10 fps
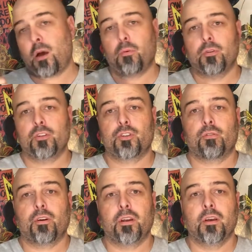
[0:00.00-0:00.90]
up on the
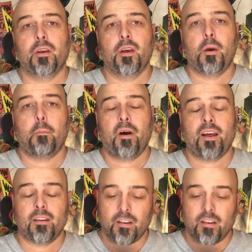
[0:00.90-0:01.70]
screen. But